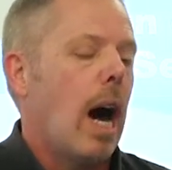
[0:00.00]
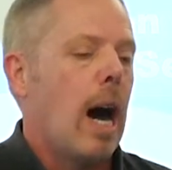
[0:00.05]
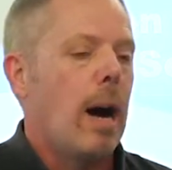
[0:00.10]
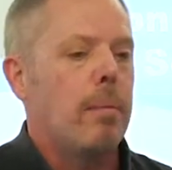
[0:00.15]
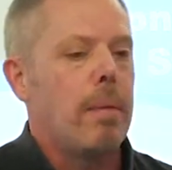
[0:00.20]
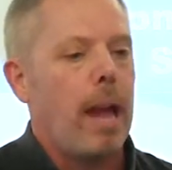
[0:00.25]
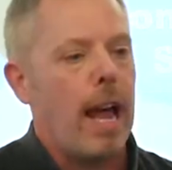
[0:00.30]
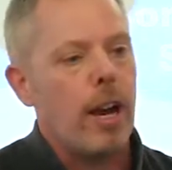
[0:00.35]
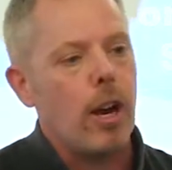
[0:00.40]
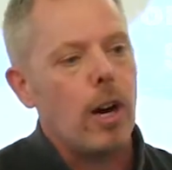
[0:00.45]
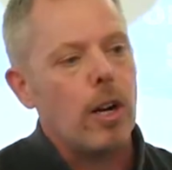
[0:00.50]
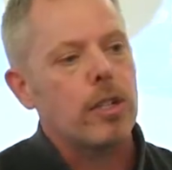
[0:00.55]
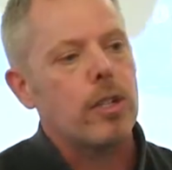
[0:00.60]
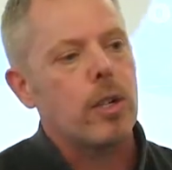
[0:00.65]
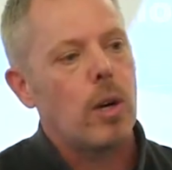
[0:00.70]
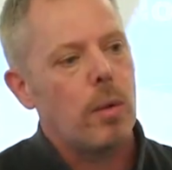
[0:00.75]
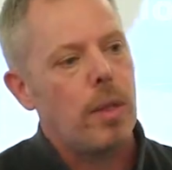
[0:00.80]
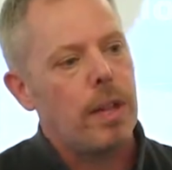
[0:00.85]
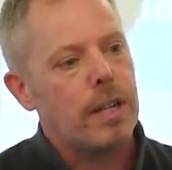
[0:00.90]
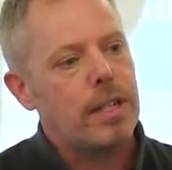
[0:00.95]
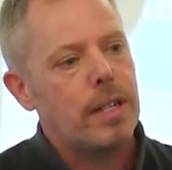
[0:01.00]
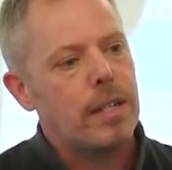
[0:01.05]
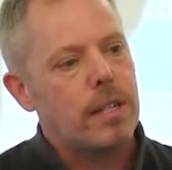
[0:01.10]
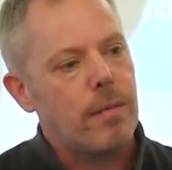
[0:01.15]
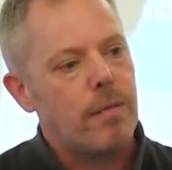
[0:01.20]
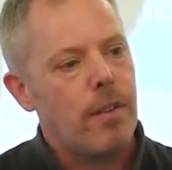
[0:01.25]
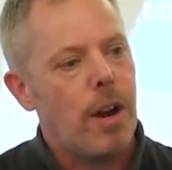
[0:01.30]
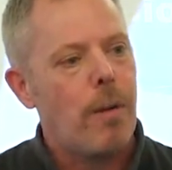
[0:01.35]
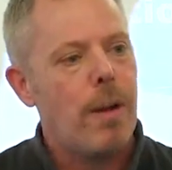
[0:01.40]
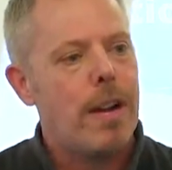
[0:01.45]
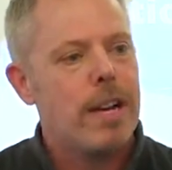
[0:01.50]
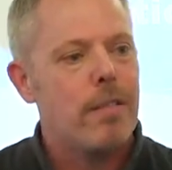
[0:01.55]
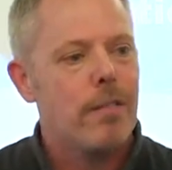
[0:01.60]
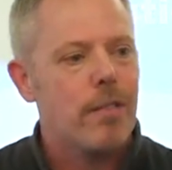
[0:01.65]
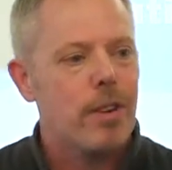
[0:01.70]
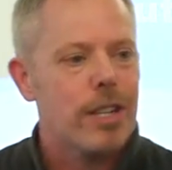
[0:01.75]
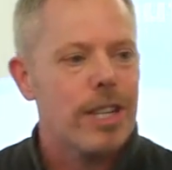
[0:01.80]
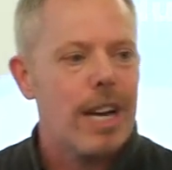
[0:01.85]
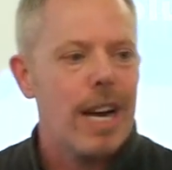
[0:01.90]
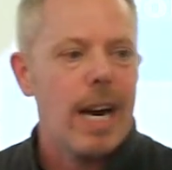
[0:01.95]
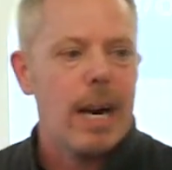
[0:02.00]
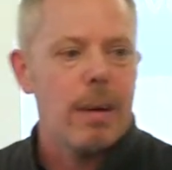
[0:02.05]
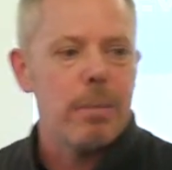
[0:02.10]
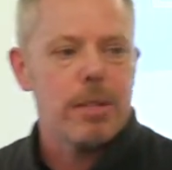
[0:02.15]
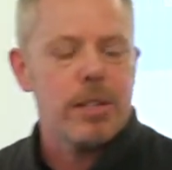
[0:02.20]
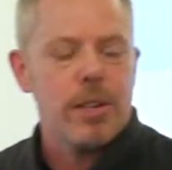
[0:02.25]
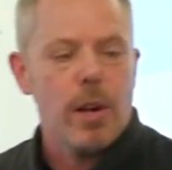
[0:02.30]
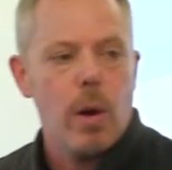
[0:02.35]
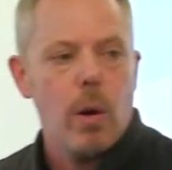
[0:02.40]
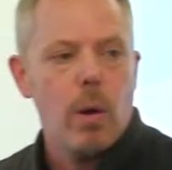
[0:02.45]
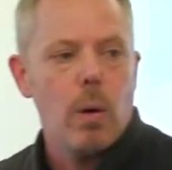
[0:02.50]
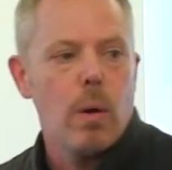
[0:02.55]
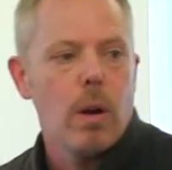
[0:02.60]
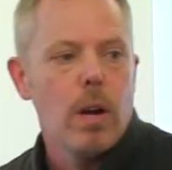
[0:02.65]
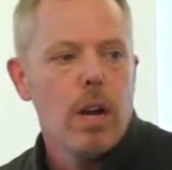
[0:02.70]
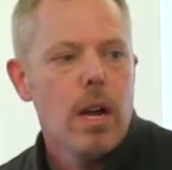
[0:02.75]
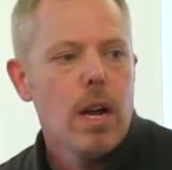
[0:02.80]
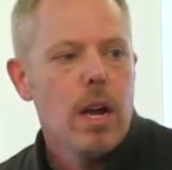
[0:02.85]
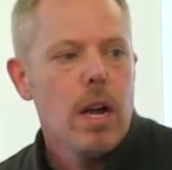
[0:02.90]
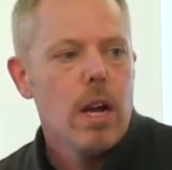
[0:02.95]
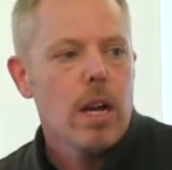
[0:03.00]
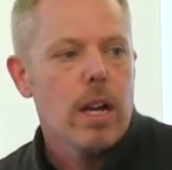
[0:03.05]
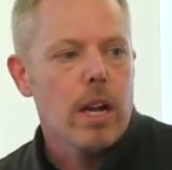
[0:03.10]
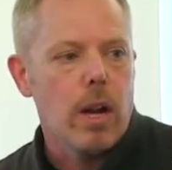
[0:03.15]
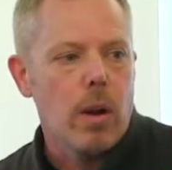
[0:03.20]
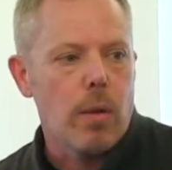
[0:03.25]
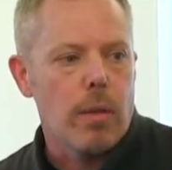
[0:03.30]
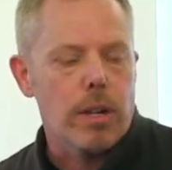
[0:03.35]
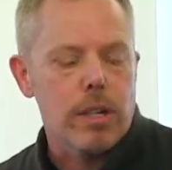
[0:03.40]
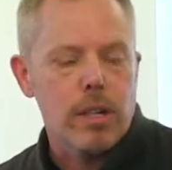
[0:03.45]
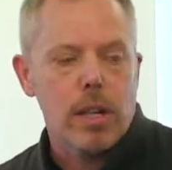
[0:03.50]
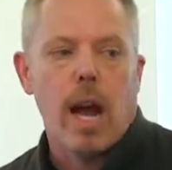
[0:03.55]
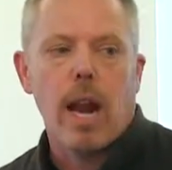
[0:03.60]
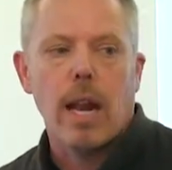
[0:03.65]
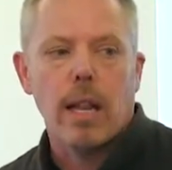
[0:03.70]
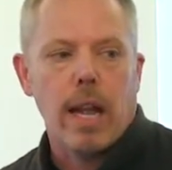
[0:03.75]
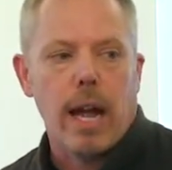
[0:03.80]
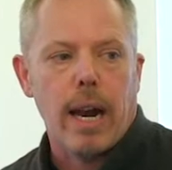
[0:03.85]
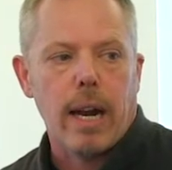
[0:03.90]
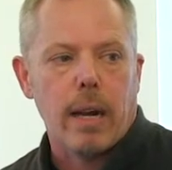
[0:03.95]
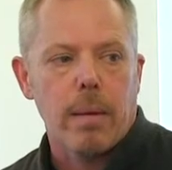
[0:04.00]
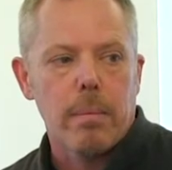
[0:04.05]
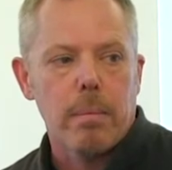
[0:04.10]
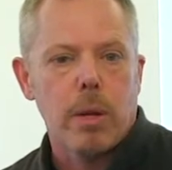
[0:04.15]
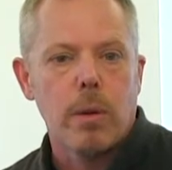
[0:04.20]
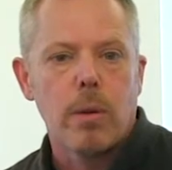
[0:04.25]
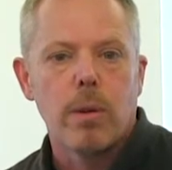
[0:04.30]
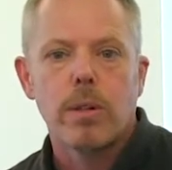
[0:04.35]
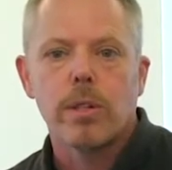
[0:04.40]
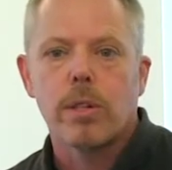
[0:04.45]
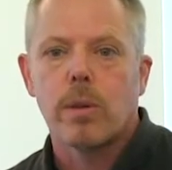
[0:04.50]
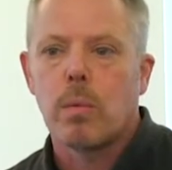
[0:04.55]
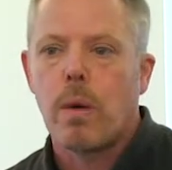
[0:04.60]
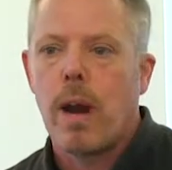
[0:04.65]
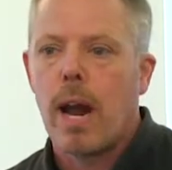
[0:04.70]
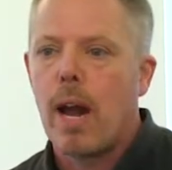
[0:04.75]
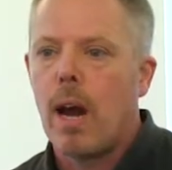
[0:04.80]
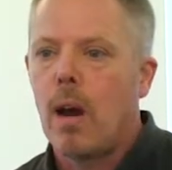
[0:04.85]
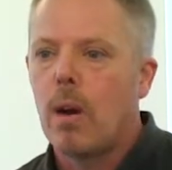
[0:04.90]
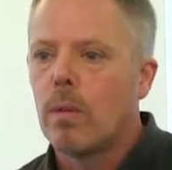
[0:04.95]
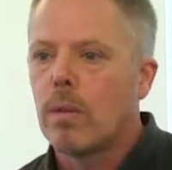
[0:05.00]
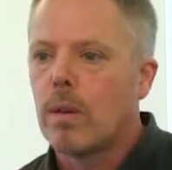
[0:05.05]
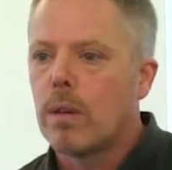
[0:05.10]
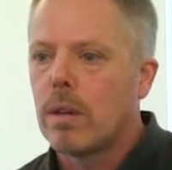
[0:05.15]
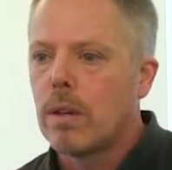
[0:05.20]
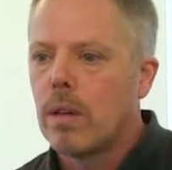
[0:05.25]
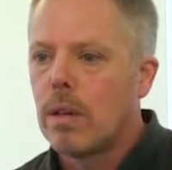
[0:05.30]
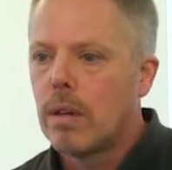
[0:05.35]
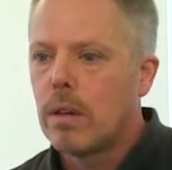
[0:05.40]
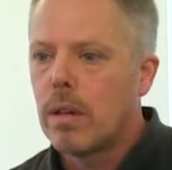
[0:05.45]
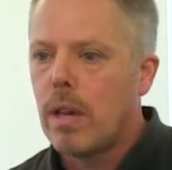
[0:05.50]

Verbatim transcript: Um, and also, this is a very different time. So, you know, there's not a lot of computers around.